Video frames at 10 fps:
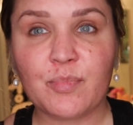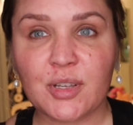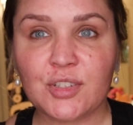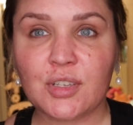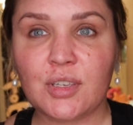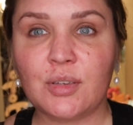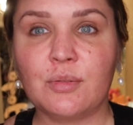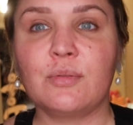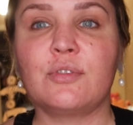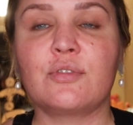bunch of
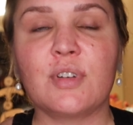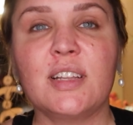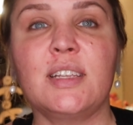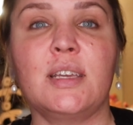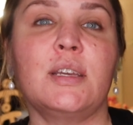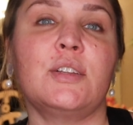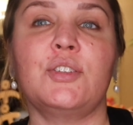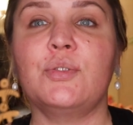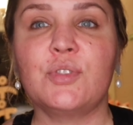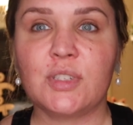cute, trendy,
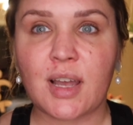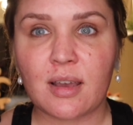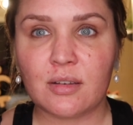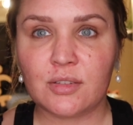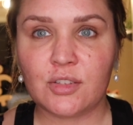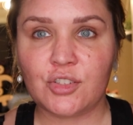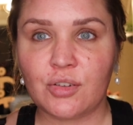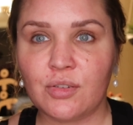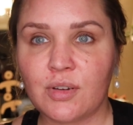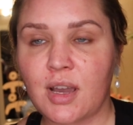new styles to show
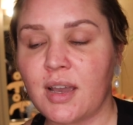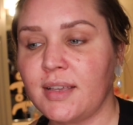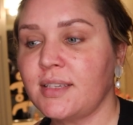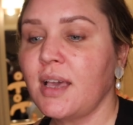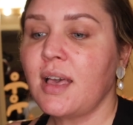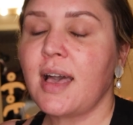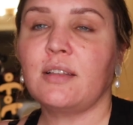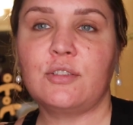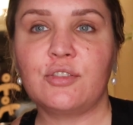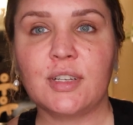you guys how
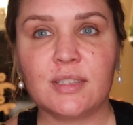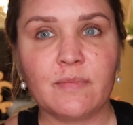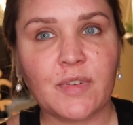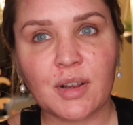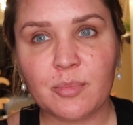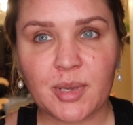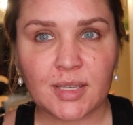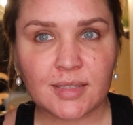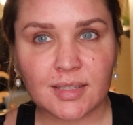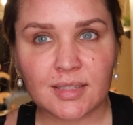to dress up. Very
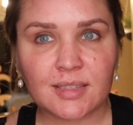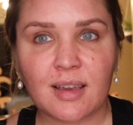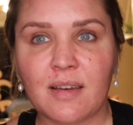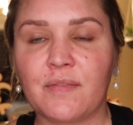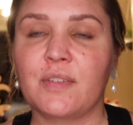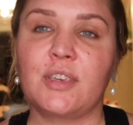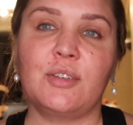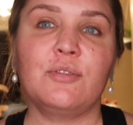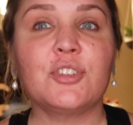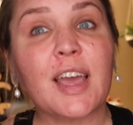basic stuff,
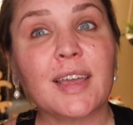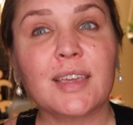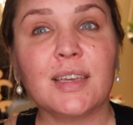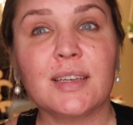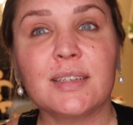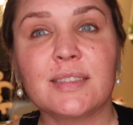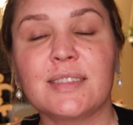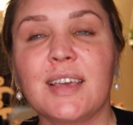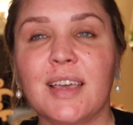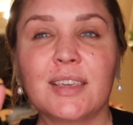cute
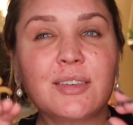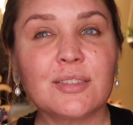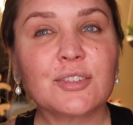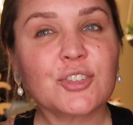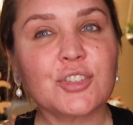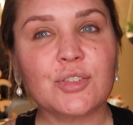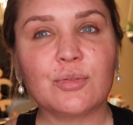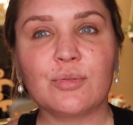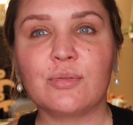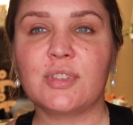jackets, cute little
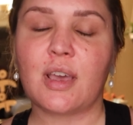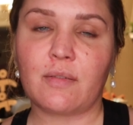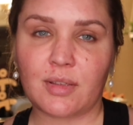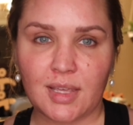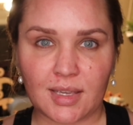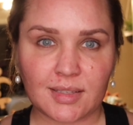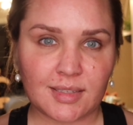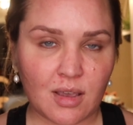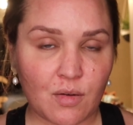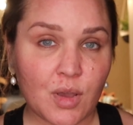shoes, everything.
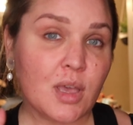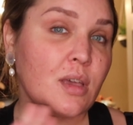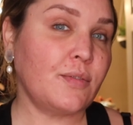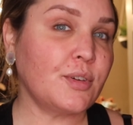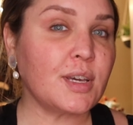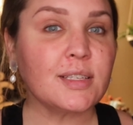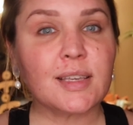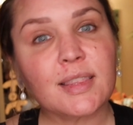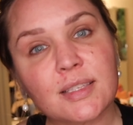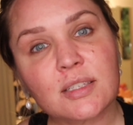So if you guys
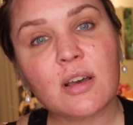like this